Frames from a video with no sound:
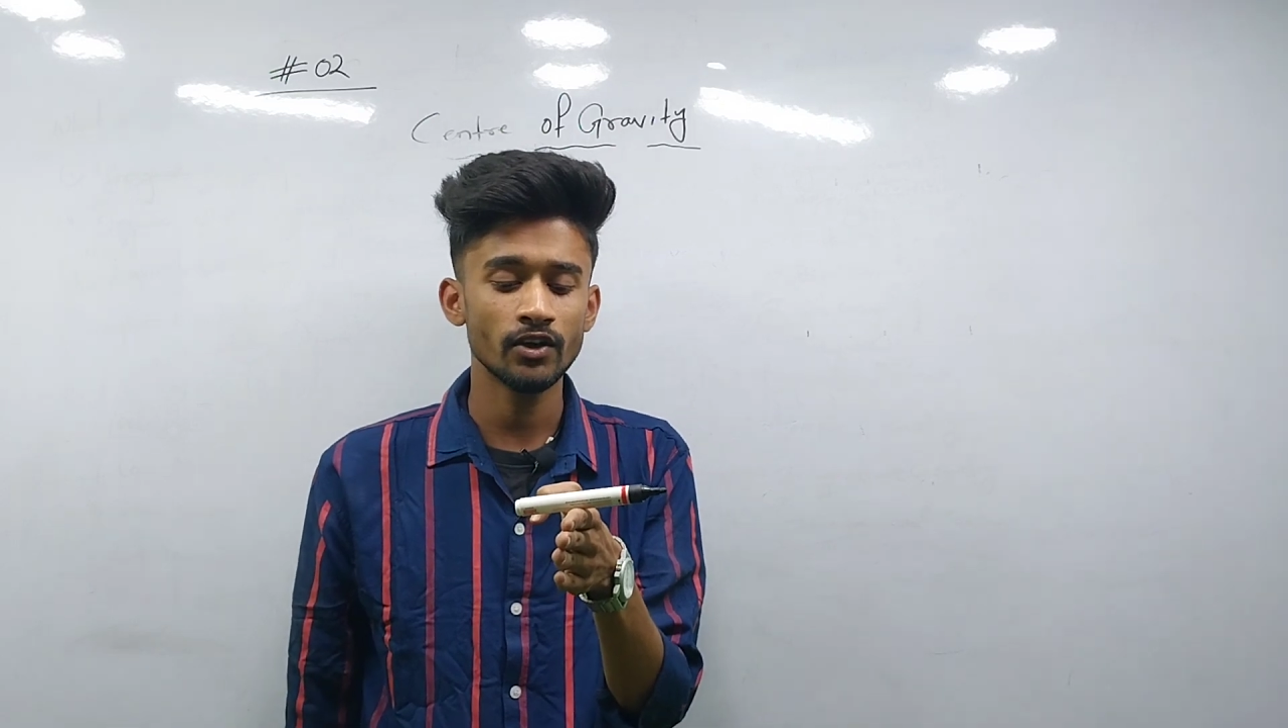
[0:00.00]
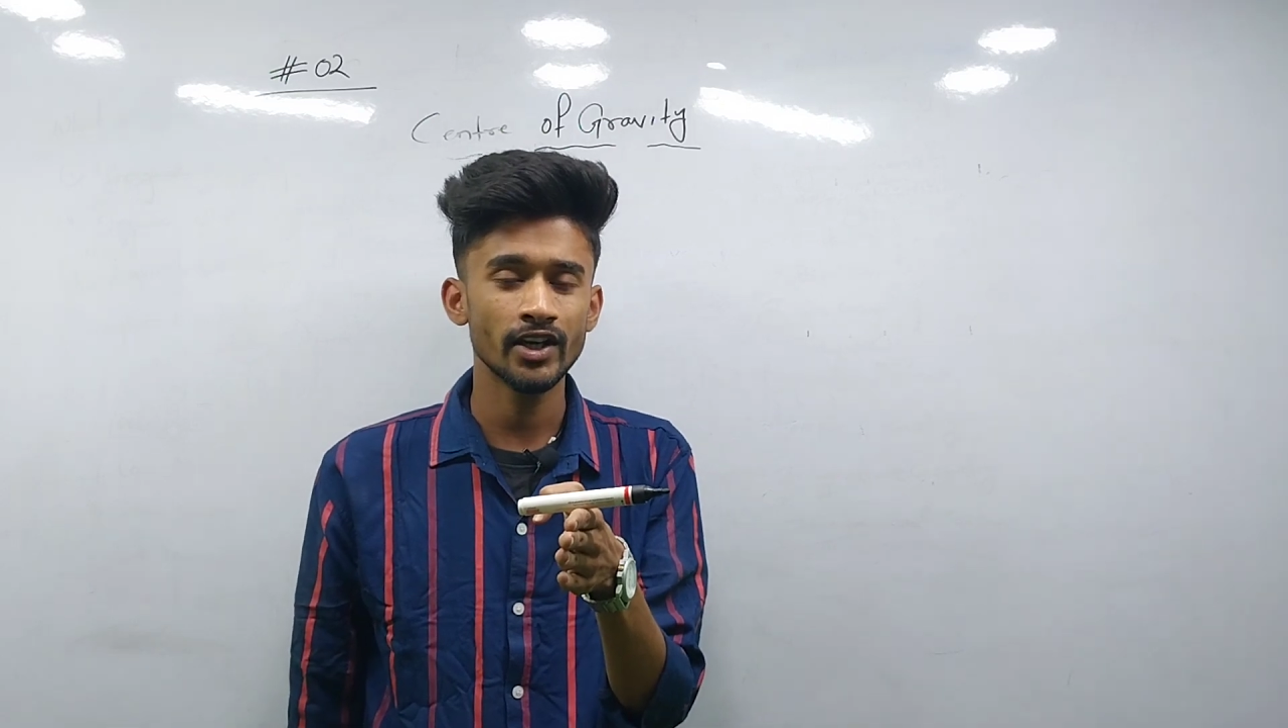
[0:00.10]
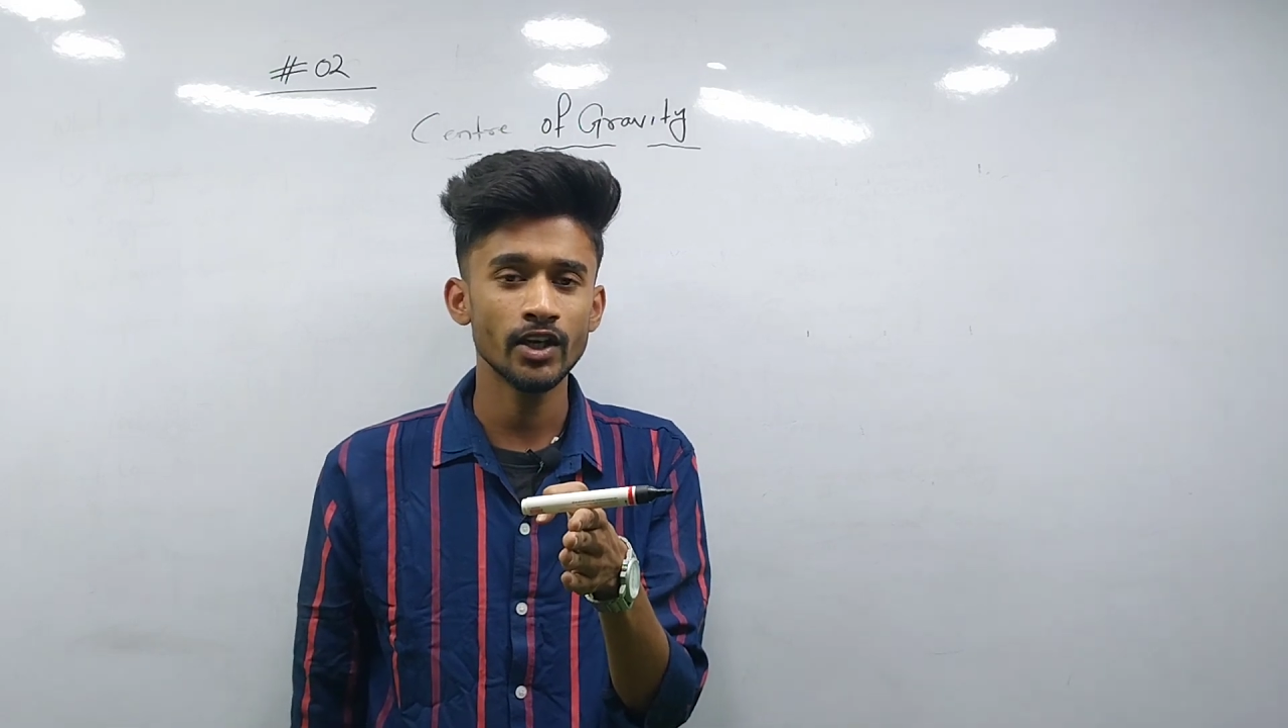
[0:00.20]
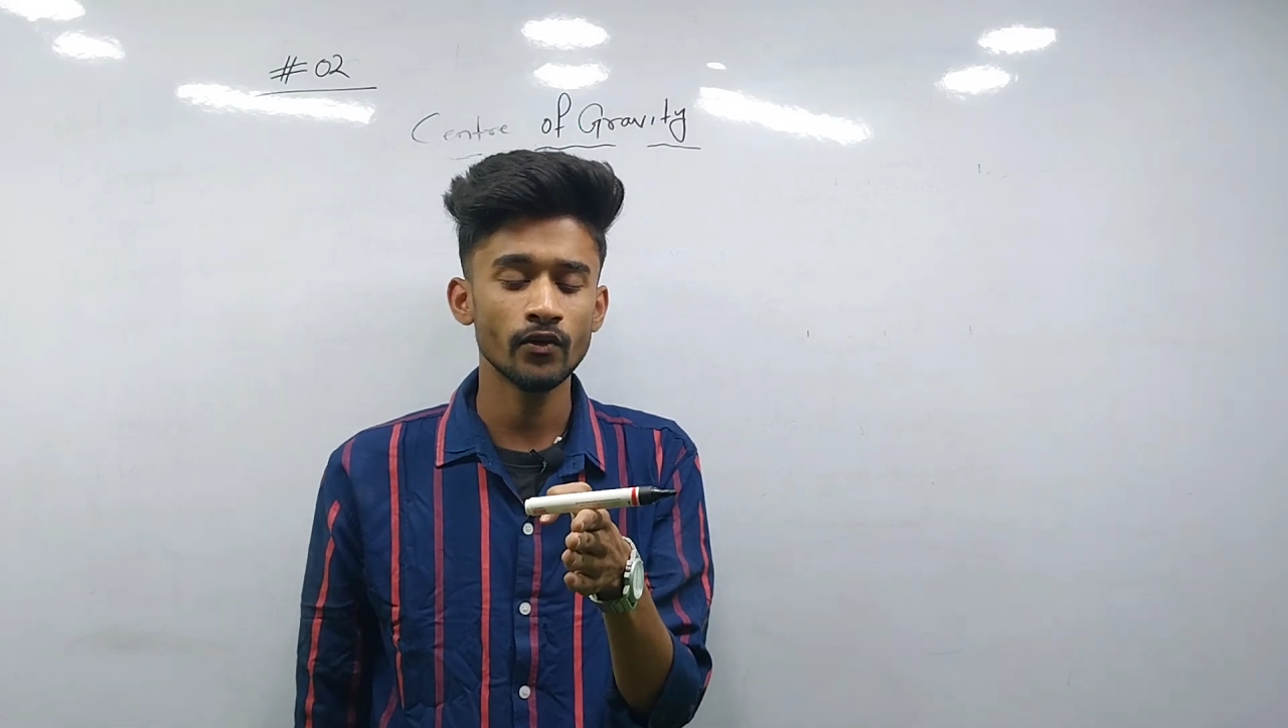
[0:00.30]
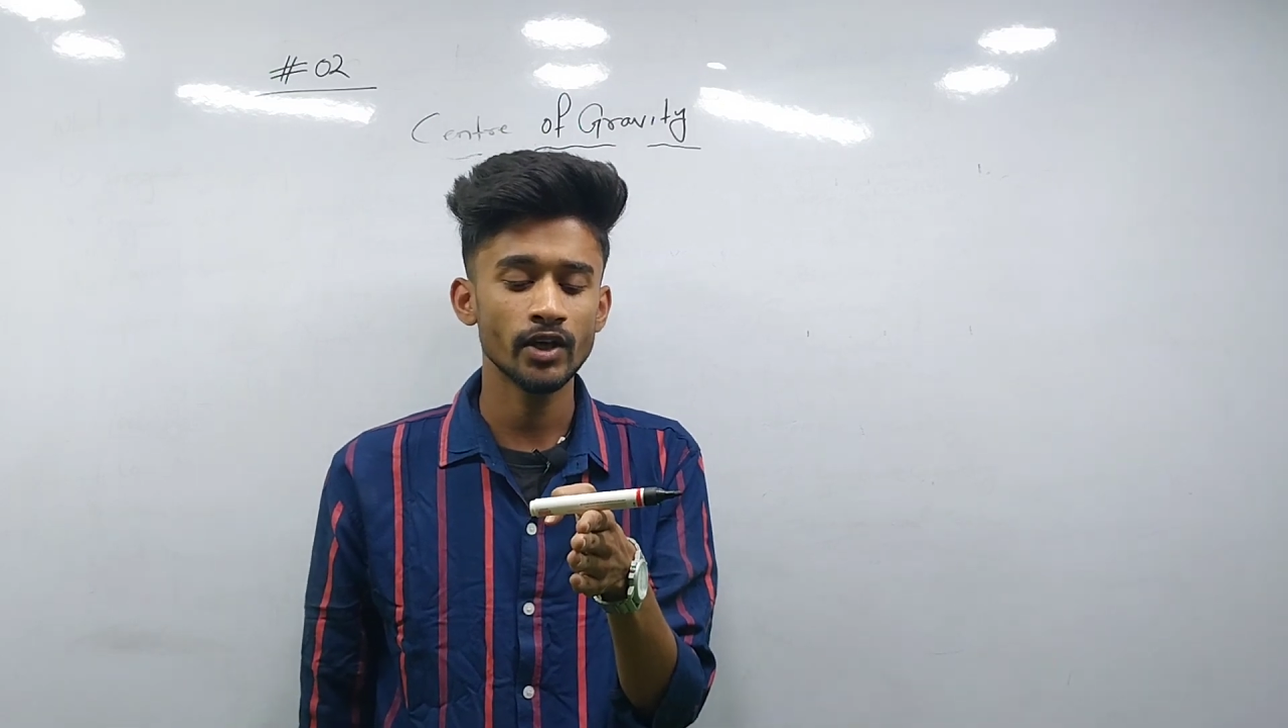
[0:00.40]
or
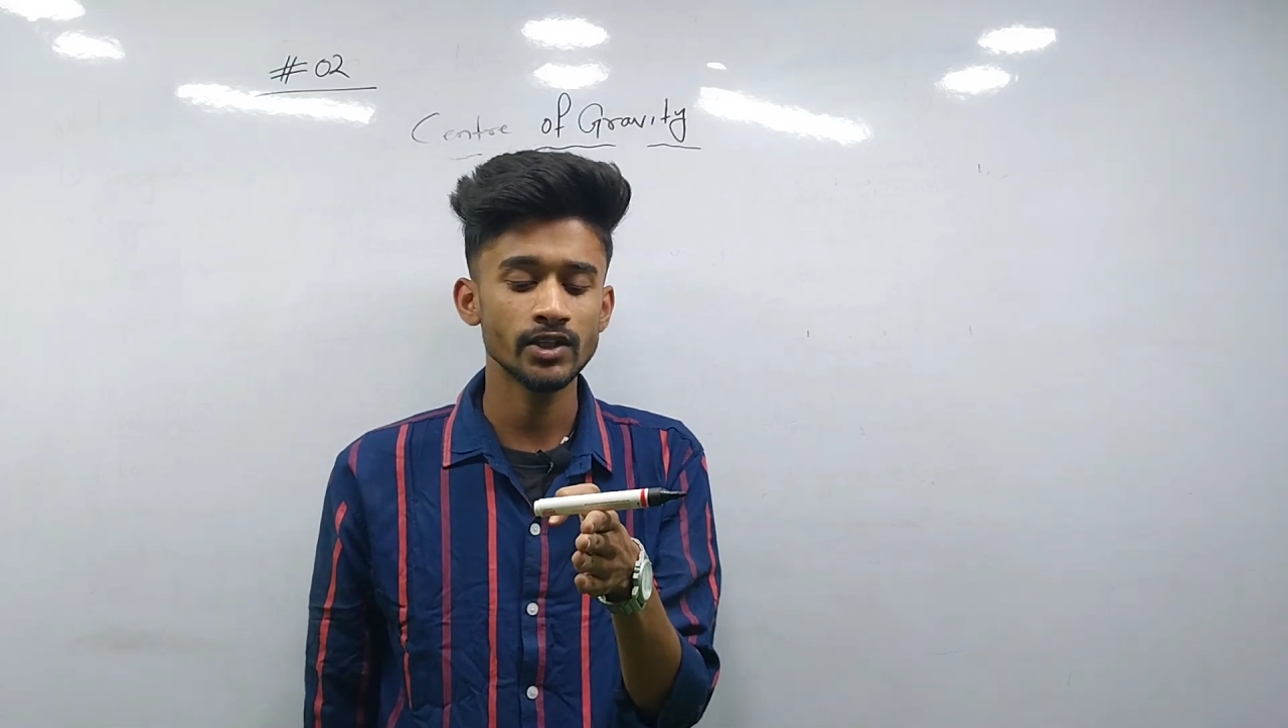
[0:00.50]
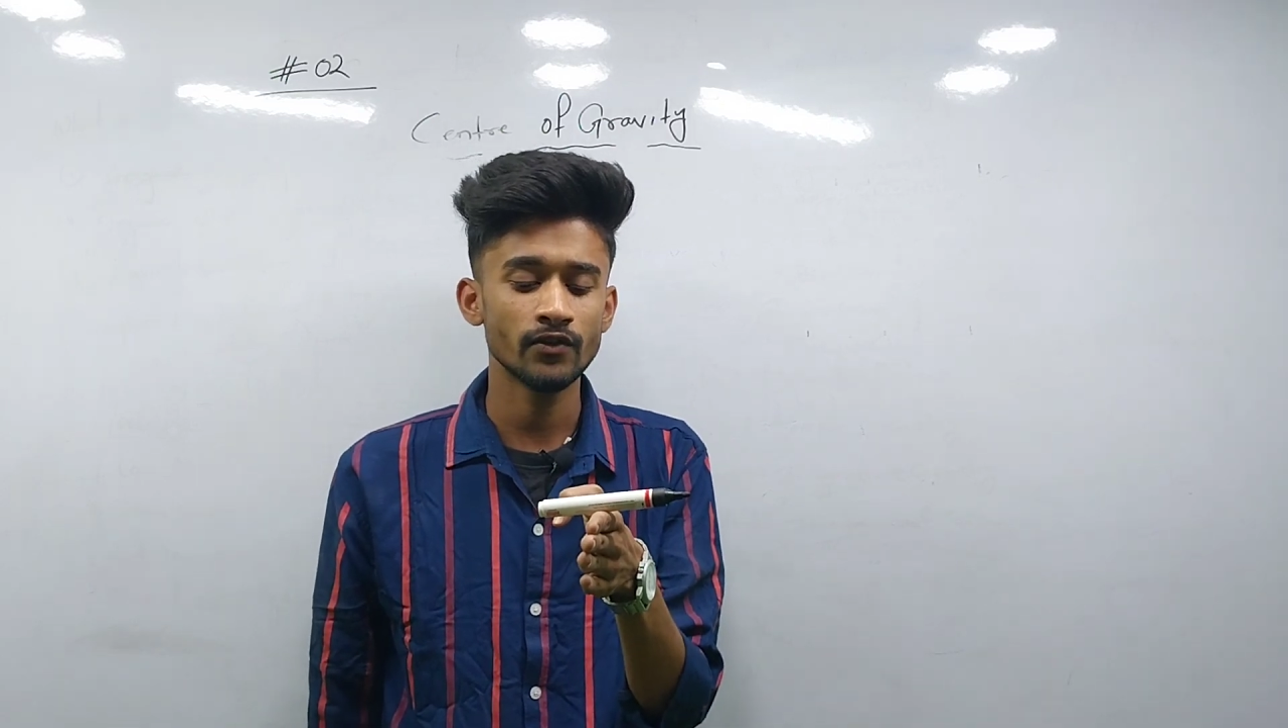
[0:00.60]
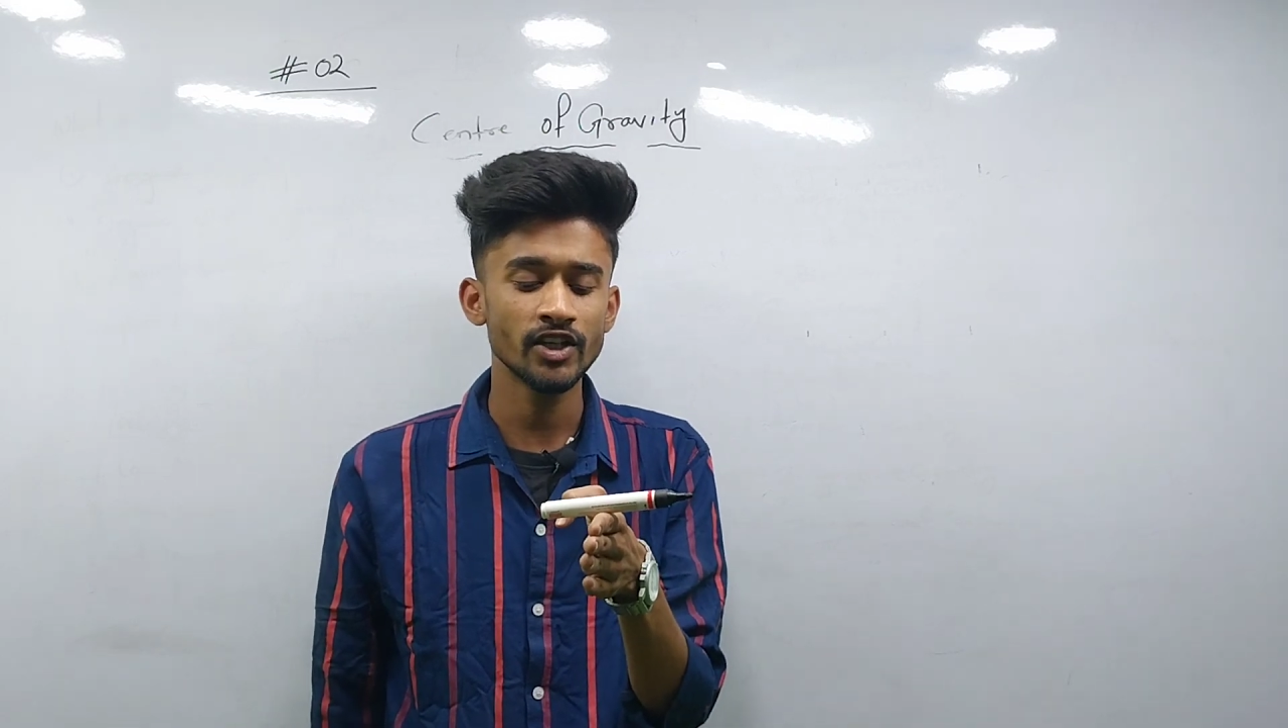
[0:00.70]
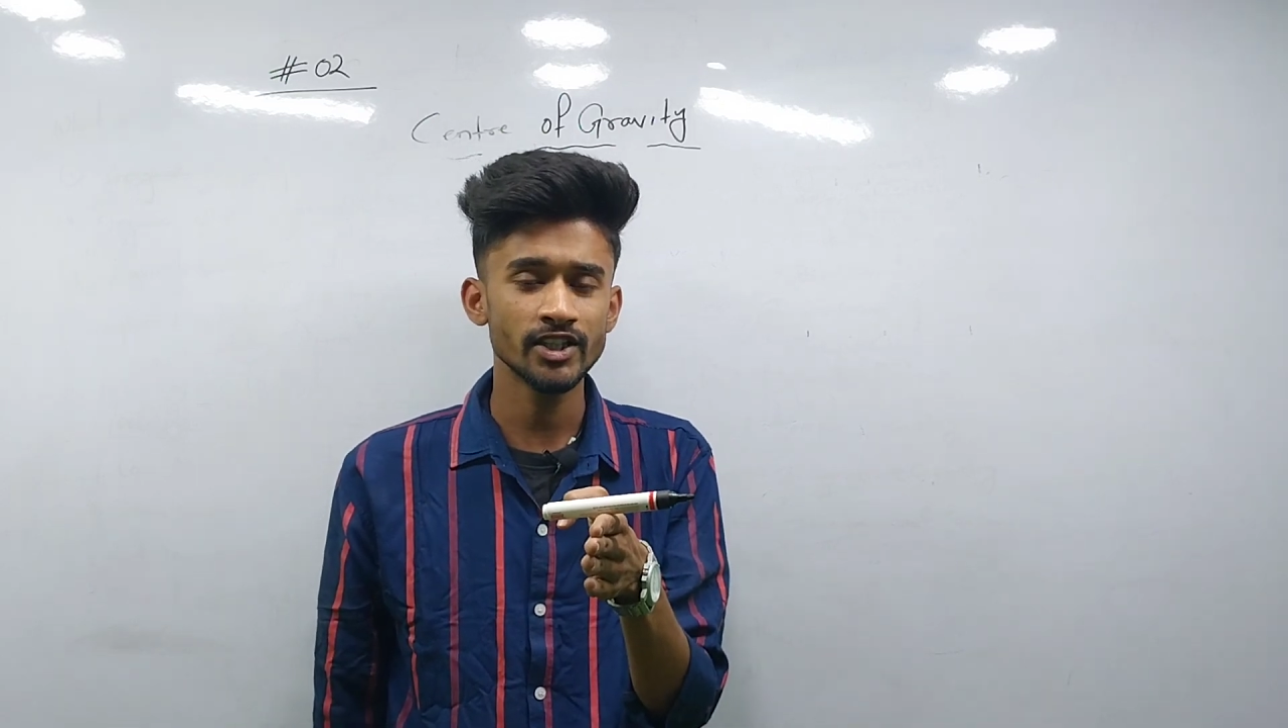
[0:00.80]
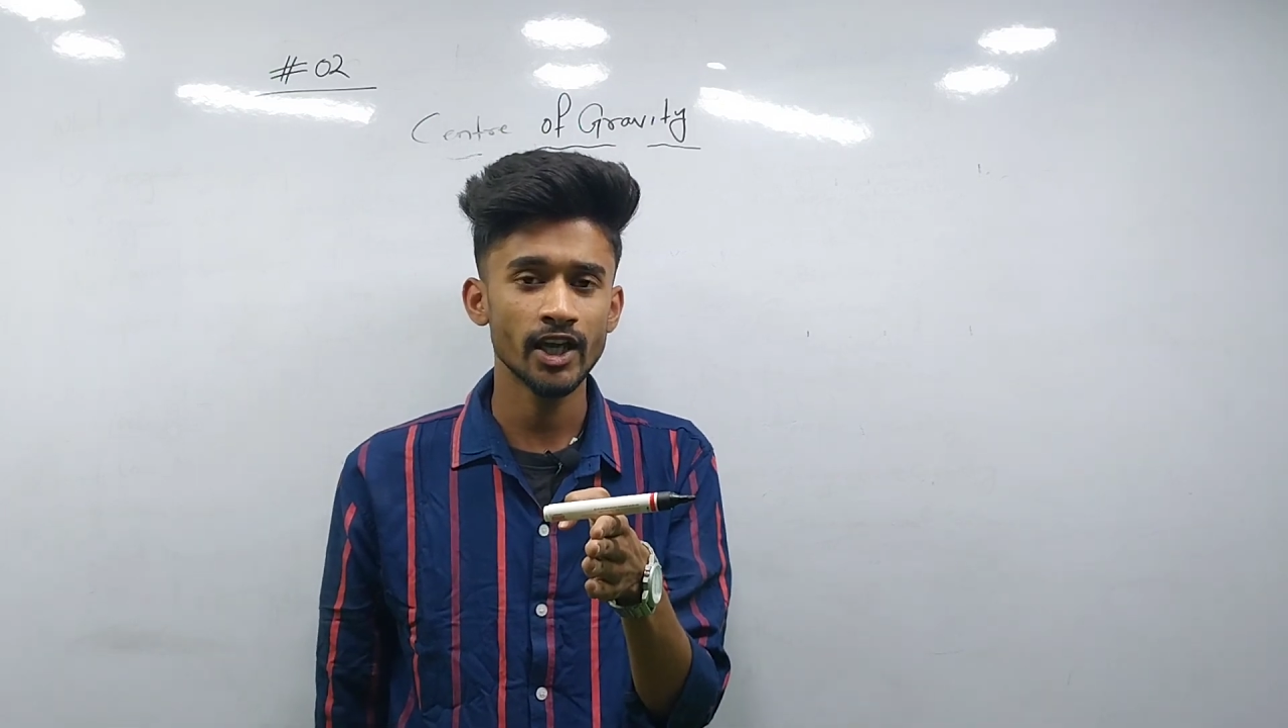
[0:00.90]
irregular surface